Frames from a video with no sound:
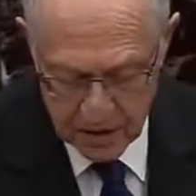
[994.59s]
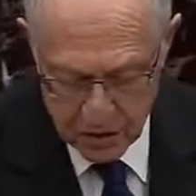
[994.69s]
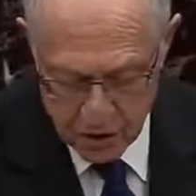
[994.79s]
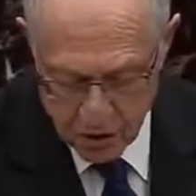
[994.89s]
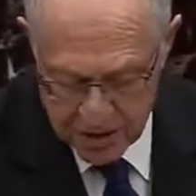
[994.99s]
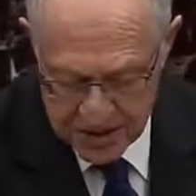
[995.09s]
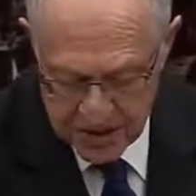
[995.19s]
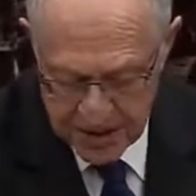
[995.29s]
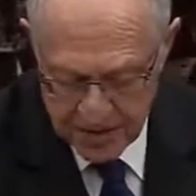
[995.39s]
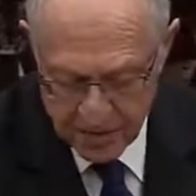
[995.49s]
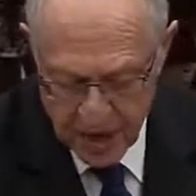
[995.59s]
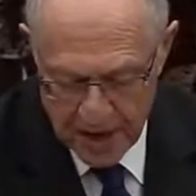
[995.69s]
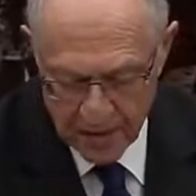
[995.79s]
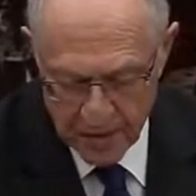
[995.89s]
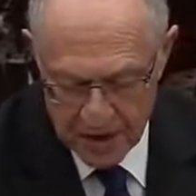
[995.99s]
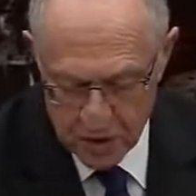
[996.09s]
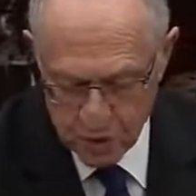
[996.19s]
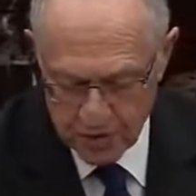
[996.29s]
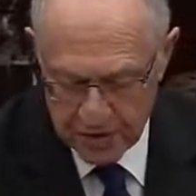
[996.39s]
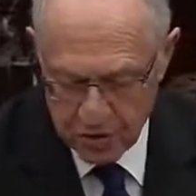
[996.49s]
to treason and bribery. This
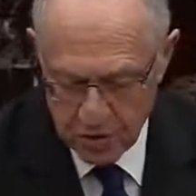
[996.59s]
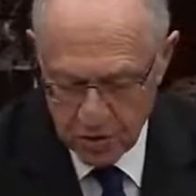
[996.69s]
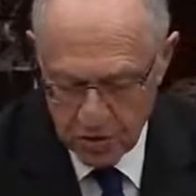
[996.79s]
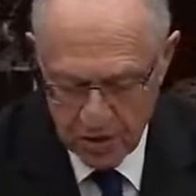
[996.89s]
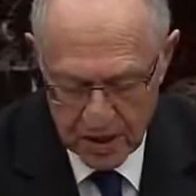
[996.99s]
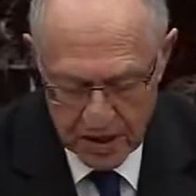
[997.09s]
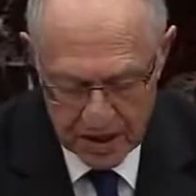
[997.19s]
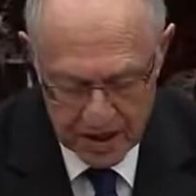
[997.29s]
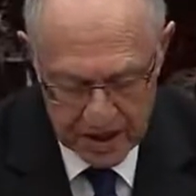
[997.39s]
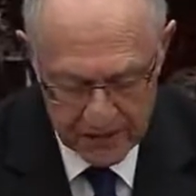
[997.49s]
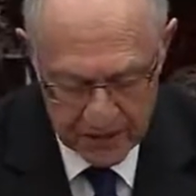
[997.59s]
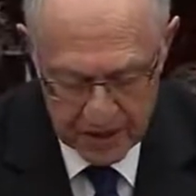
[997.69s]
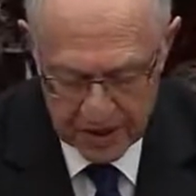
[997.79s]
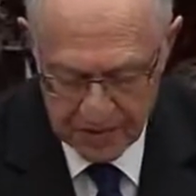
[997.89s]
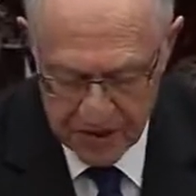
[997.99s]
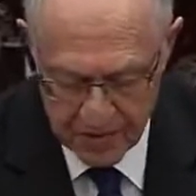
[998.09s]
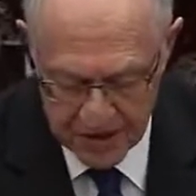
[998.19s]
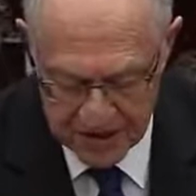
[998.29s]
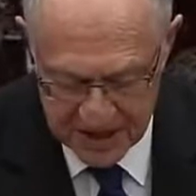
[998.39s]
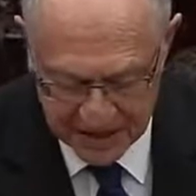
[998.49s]
would be true even if some
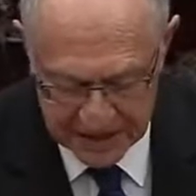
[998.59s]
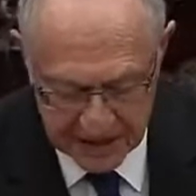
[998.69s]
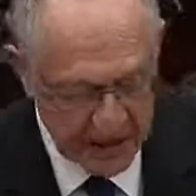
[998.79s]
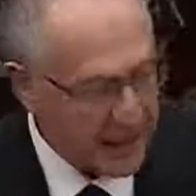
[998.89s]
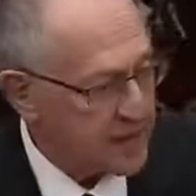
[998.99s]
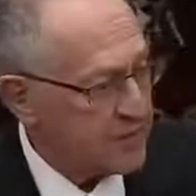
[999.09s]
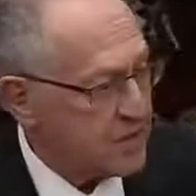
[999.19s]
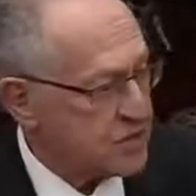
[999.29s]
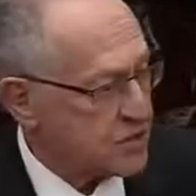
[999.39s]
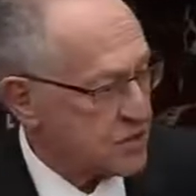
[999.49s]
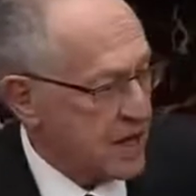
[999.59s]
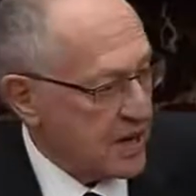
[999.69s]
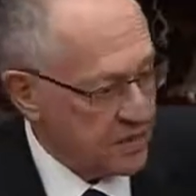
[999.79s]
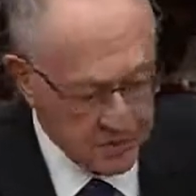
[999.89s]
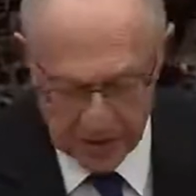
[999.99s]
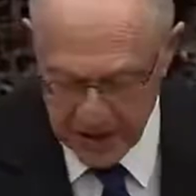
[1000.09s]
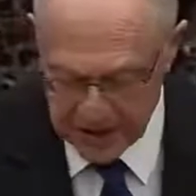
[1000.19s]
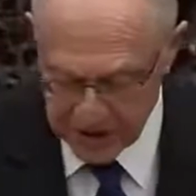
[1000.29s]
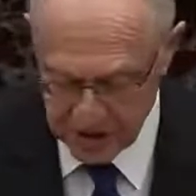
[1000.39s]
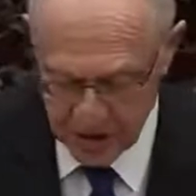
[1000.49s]
of the technical elements, time and
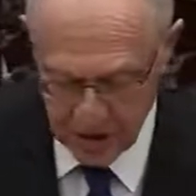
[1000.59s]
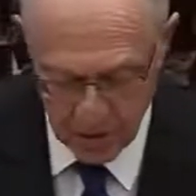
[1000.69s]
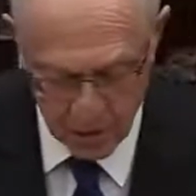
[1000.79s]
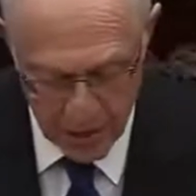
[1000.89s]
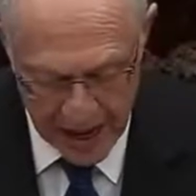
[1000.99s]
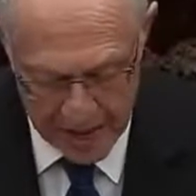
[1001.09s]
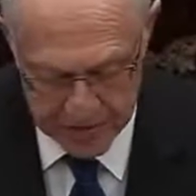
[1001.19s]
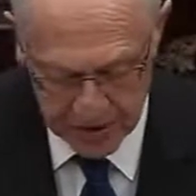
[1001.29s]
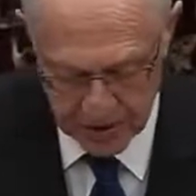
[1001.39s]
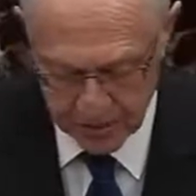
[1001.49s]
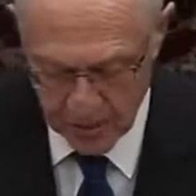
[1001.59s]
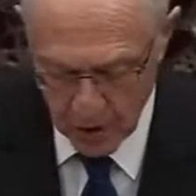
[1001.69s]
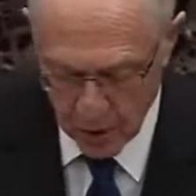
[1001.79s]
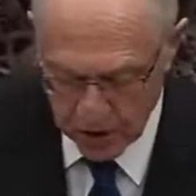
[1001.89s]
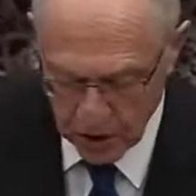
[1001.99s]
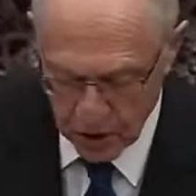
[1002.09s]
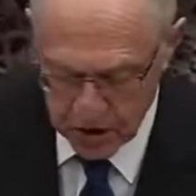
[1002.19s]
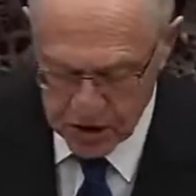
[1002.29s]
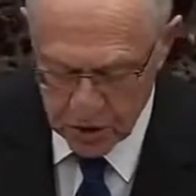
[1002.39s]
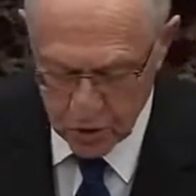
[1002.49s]
place, were absent. What
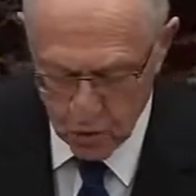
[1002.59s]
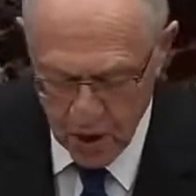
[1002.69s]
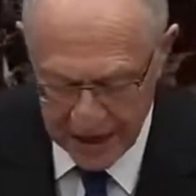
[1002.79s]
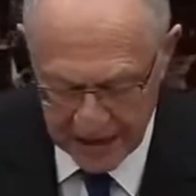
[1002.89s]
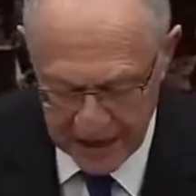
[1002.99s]
Curtis and Dwight